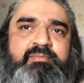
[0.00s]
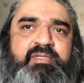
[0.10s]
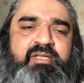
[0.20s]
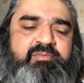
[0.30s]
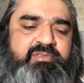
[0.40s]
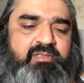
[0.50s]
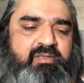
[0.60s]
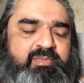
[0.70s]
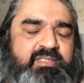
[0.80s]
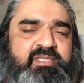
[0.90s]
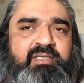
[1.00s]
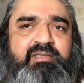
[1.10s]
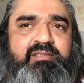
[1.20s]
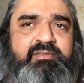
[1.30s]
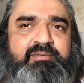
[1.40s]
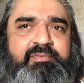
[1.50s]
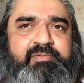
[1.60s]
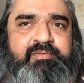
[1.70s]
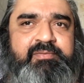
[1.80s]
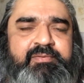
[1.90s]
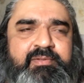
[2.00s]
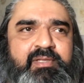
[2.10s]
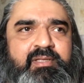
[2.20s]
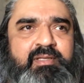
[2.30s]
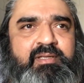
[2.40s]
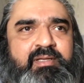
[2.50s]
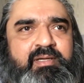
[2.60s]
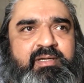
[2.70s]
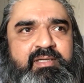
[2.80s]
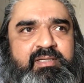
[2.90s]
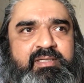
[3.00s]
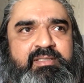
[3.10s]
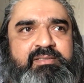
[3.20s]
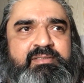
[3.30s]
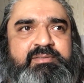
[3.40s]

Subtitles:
My name's Simon Singh. Uh,